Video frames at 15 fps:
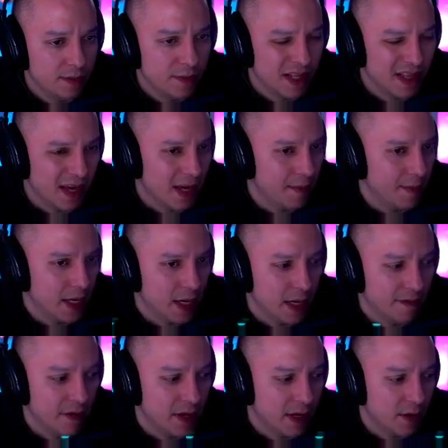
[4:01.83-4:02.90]
But I mean, I
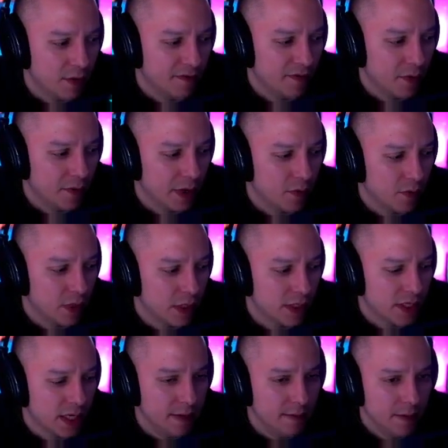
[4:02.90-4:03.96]
feel like we've already won
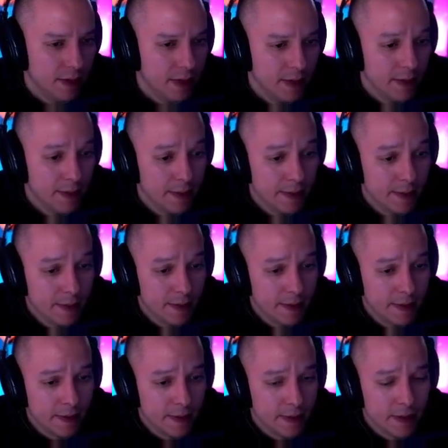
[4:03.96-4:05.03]
this game,
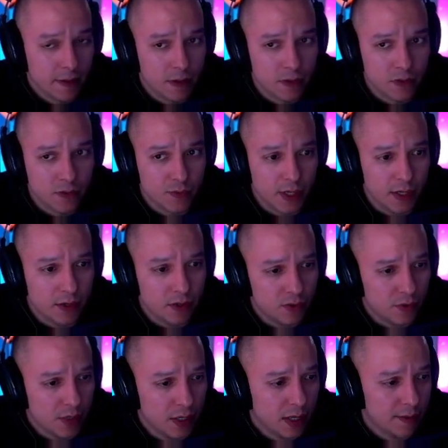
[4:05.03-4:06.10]
because we are
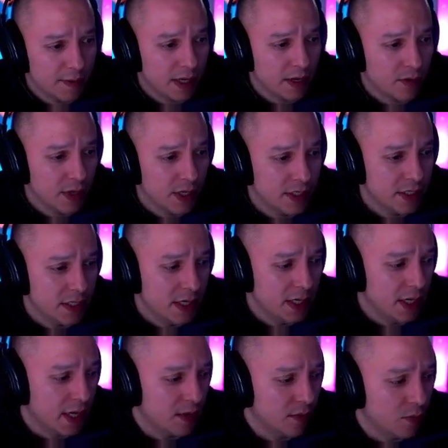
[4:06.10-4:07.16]
droning up like crazy,
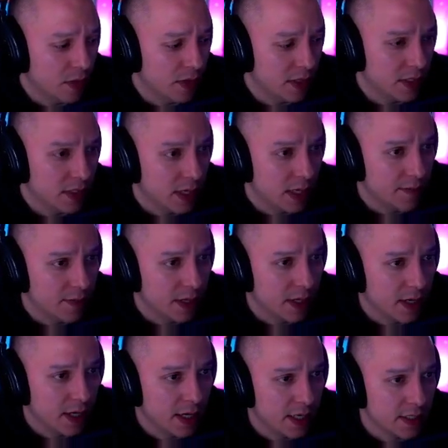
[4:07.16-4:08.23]
and with the setup that
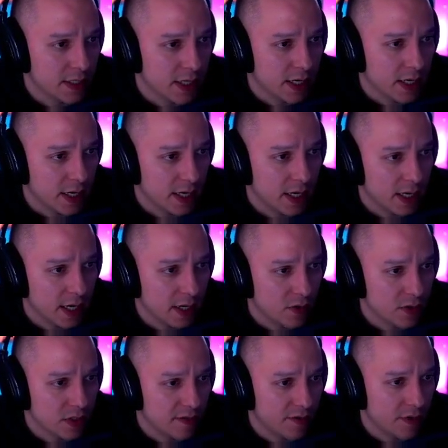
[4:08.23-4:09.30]
he has, like adding
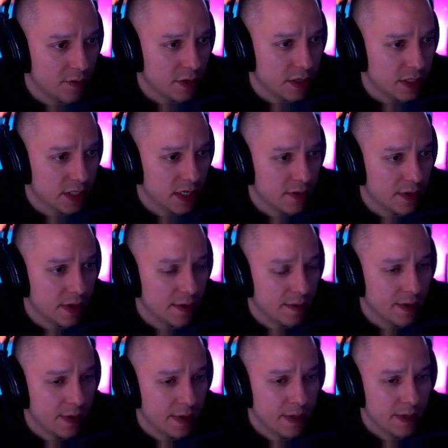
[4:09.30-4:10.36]
cannons everywhere, etc.,
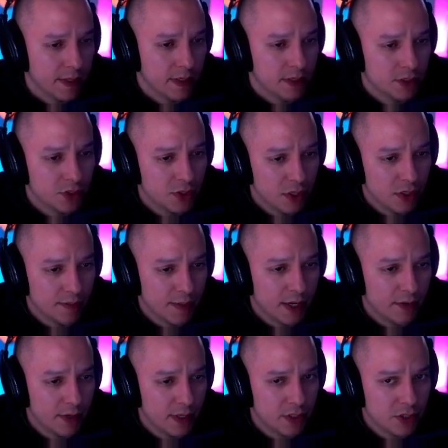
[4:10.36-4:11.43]
shield
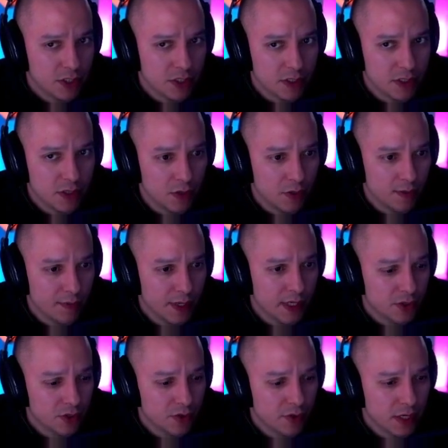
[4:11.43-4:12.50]
batteries, just, you know,
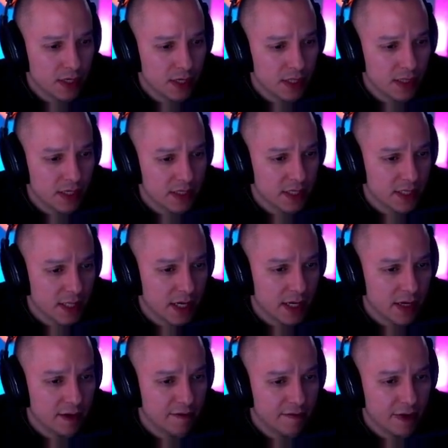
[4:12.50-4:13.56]
making sure that he doesn't
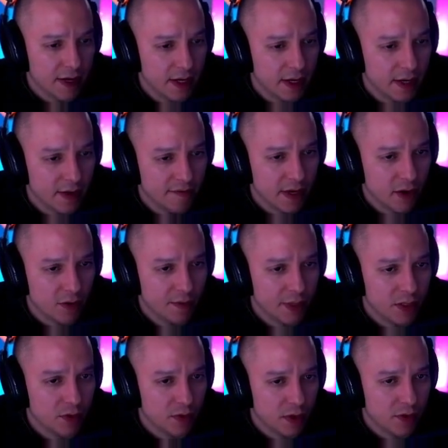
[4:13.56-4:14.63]
die if I
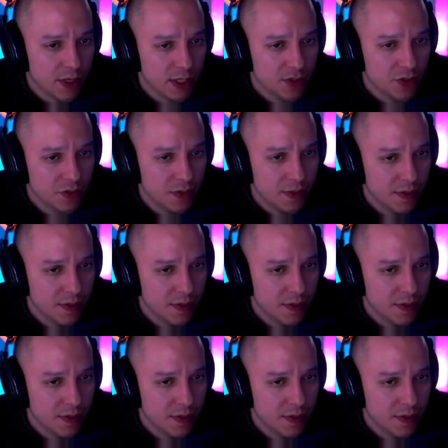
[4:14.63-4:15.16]
commit to aggression,